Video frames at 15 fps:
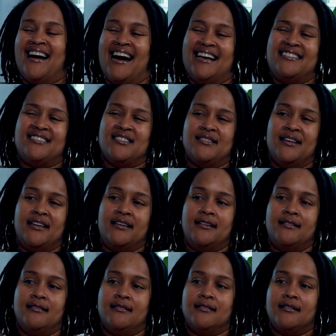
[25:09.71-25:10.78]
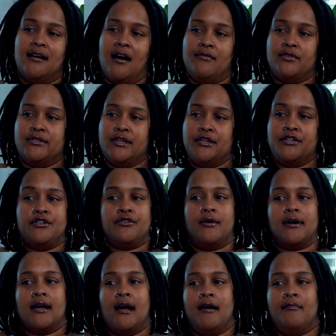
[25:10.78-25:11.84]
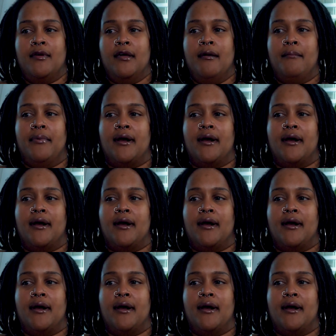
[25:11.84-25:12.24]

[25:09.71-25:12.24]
isolated conversation or comment,